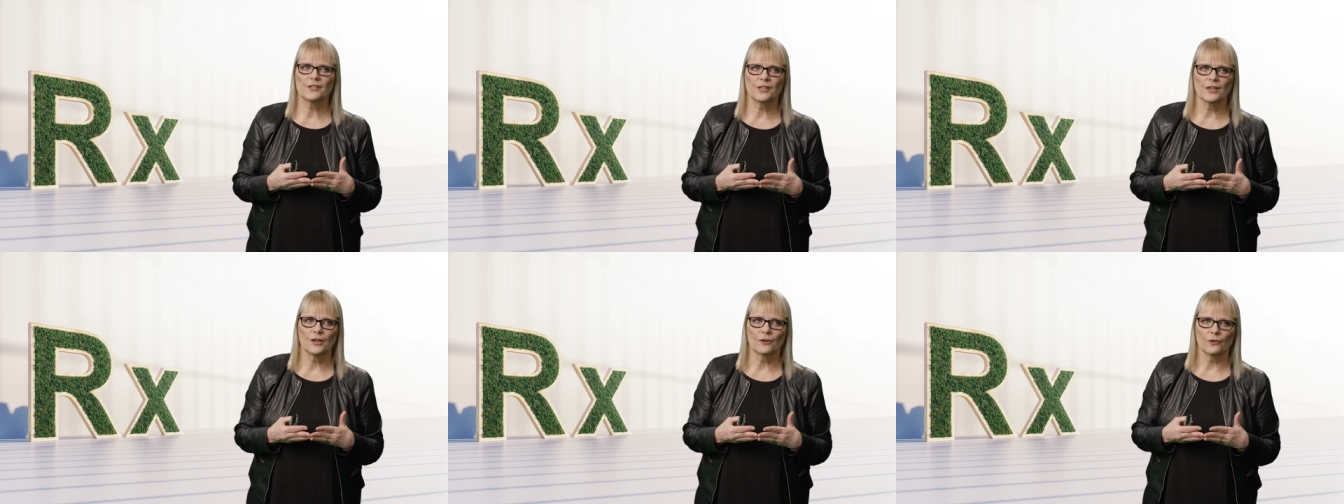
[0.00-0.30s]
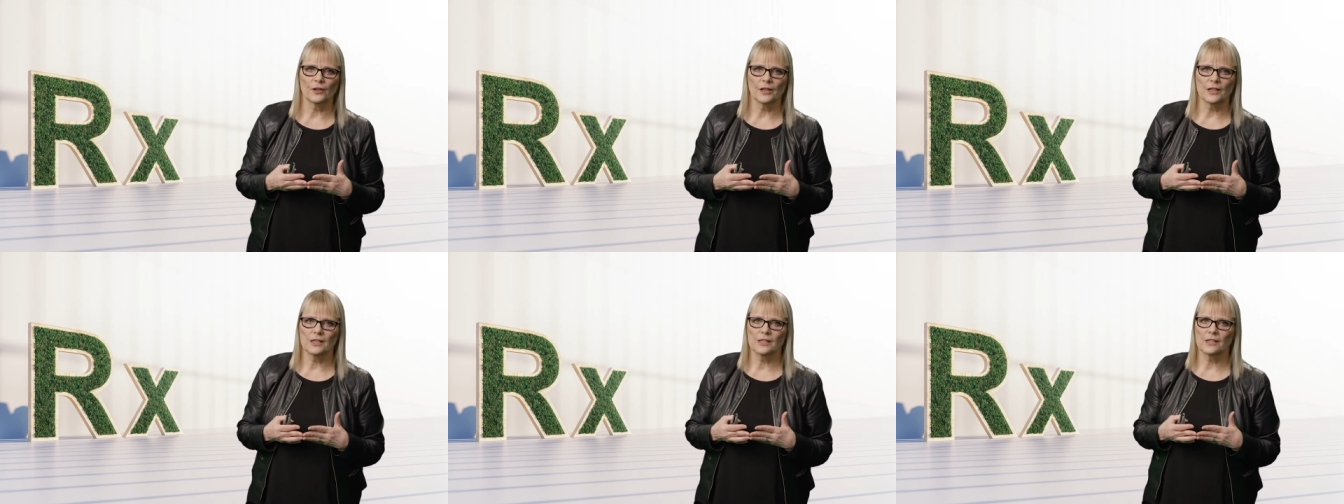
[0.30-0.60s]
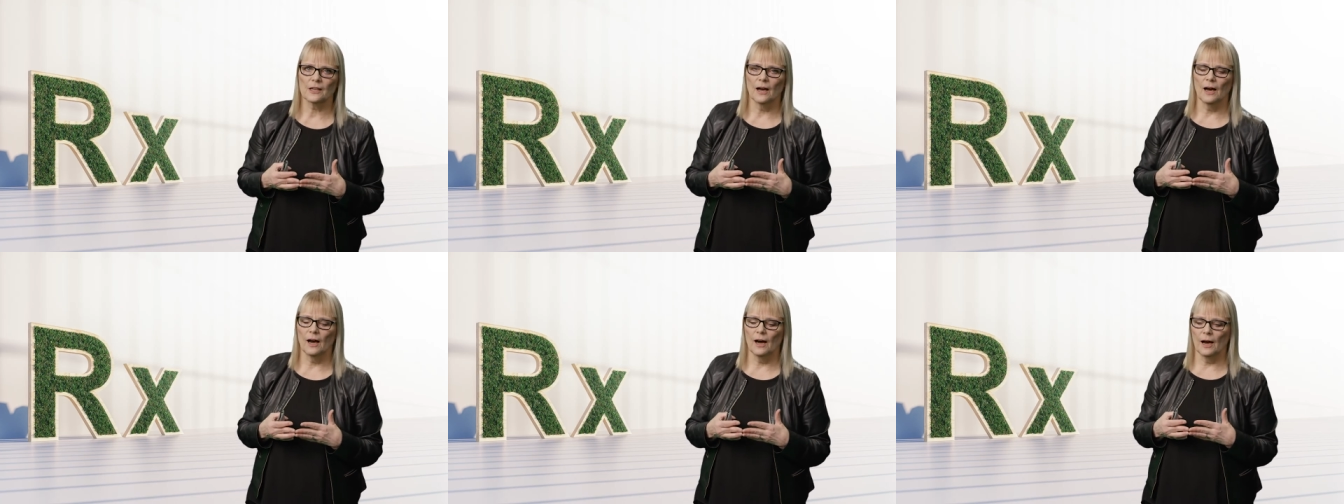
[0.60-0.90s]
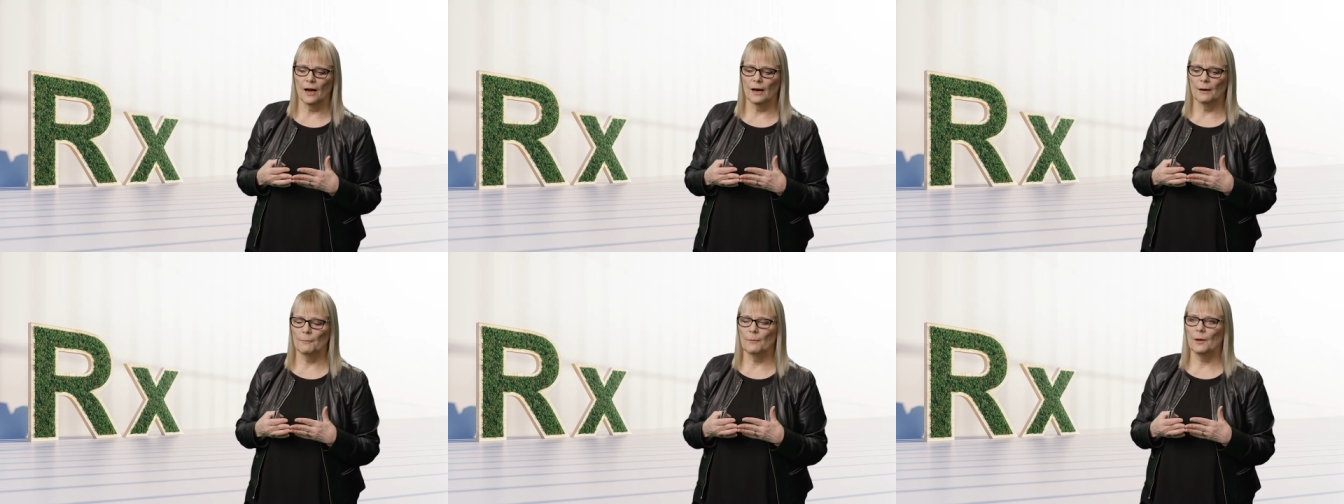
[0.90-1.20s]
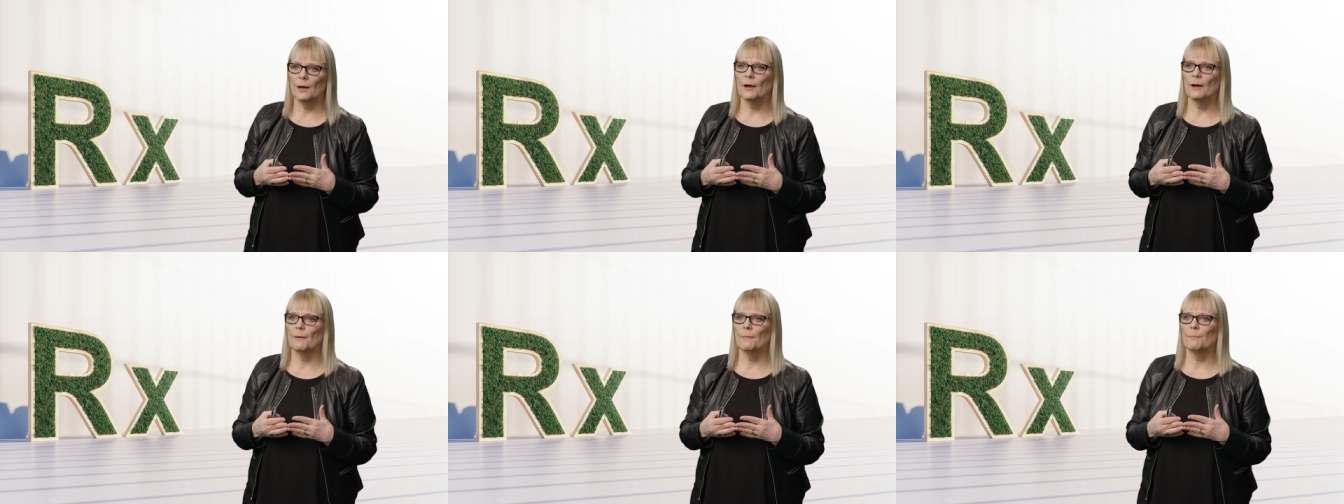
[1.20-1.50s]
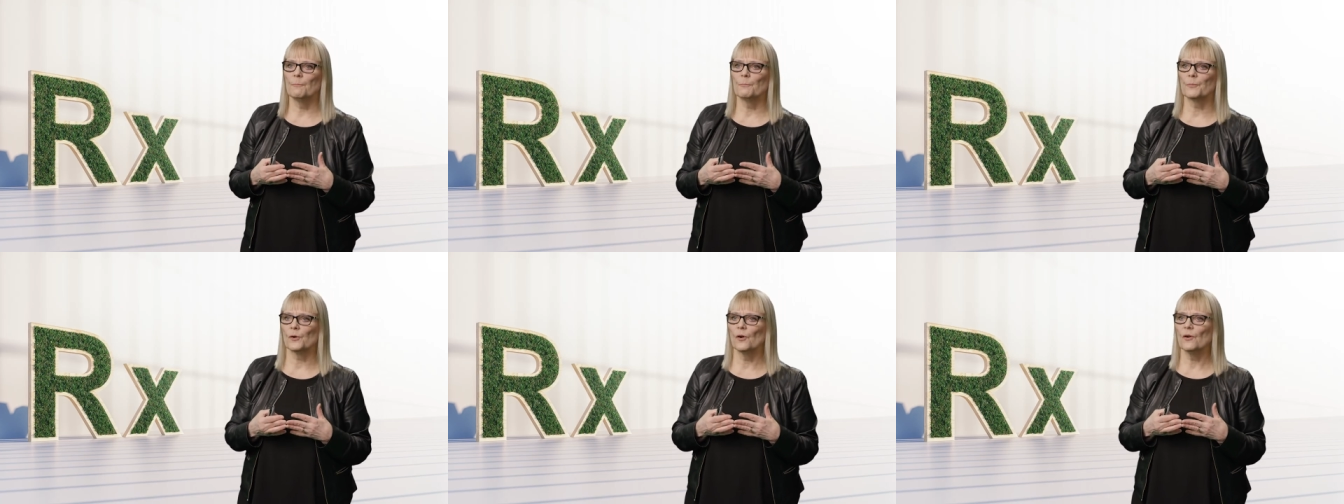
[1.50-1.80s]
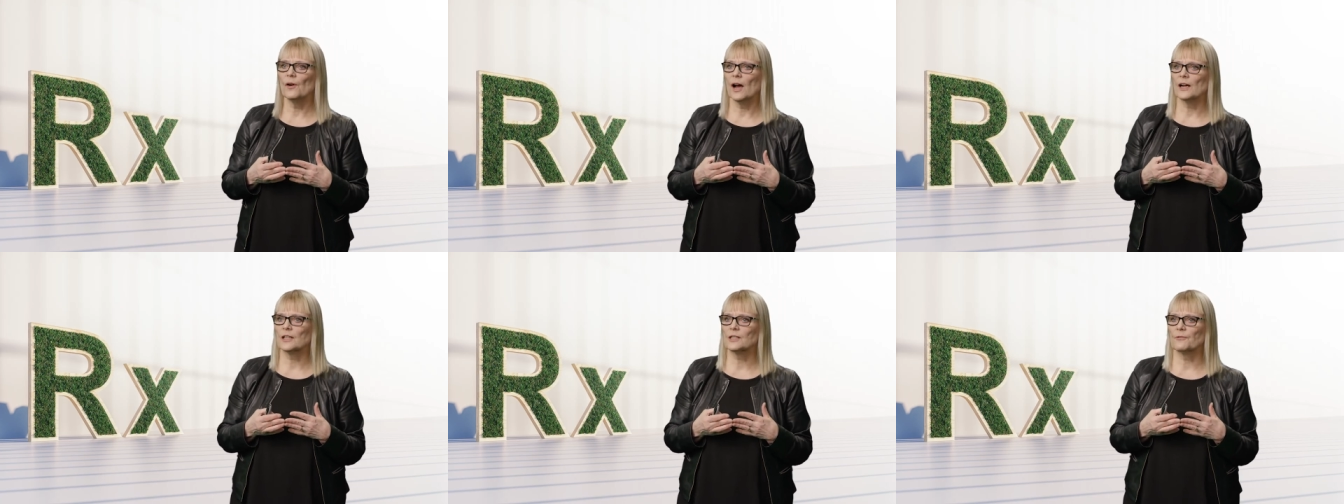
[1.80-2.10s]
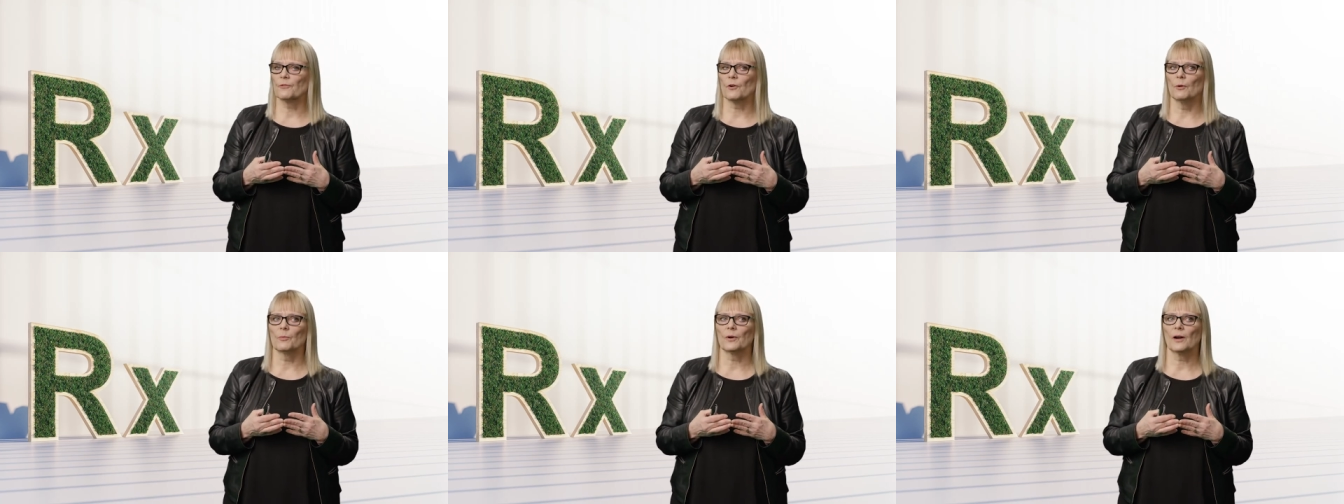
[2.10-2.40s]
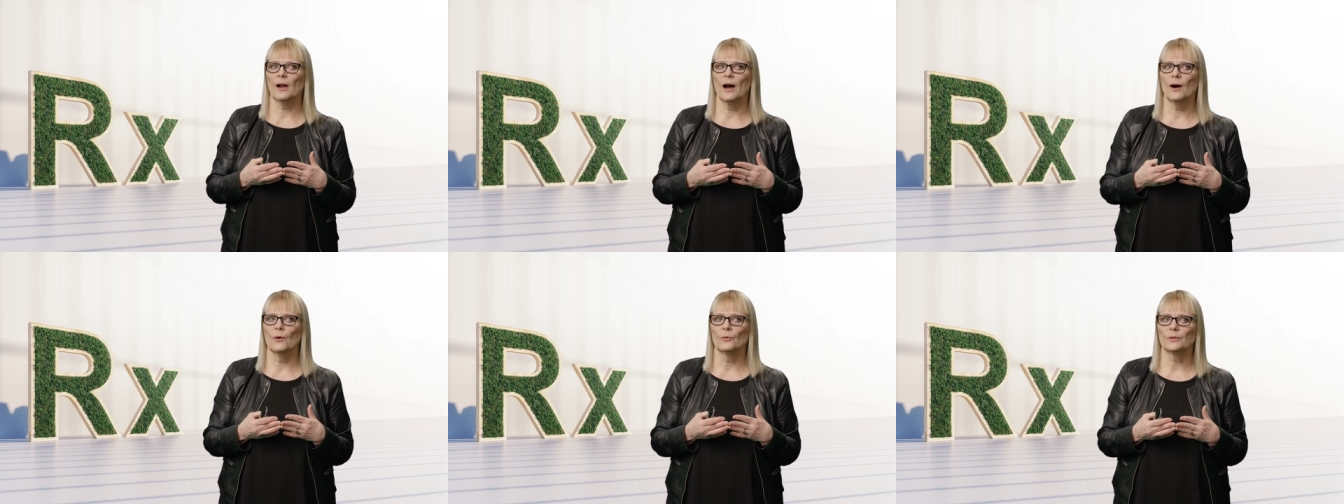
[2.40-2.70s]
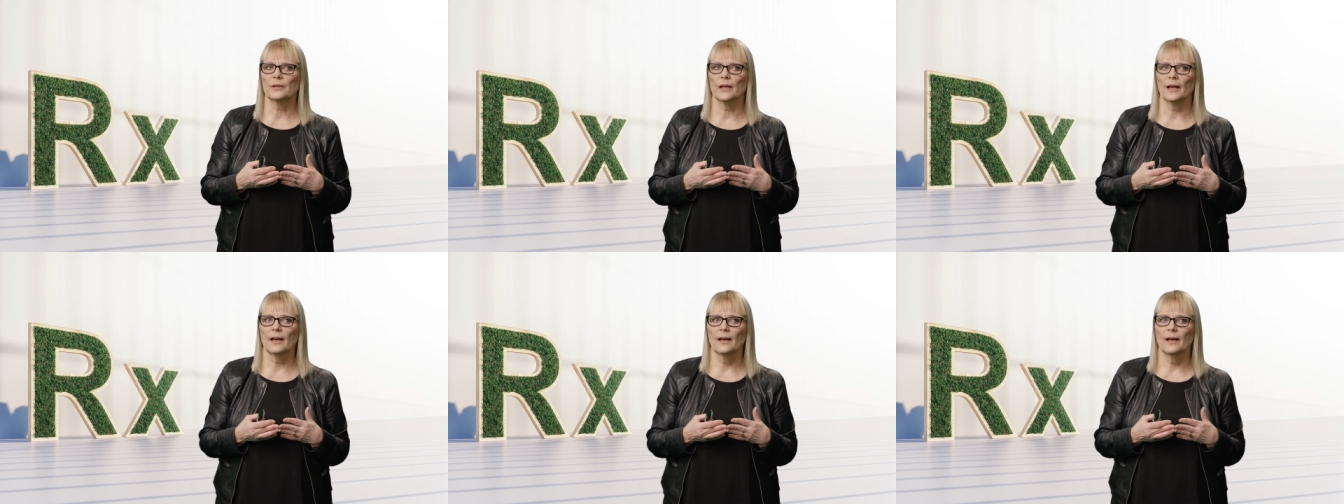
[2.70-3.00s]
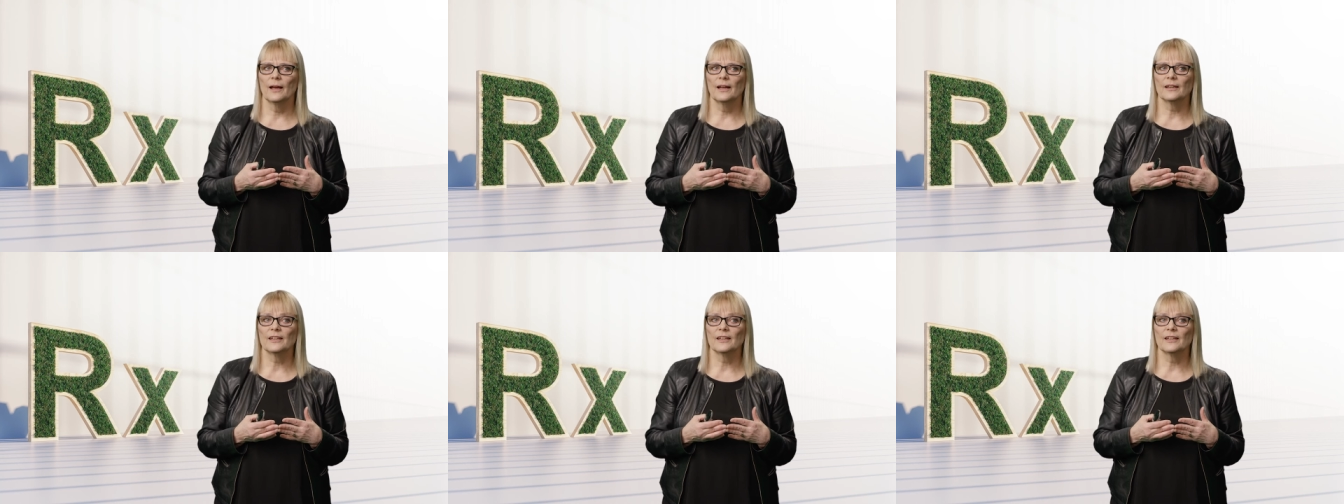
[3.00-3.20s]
series uh, products from Raute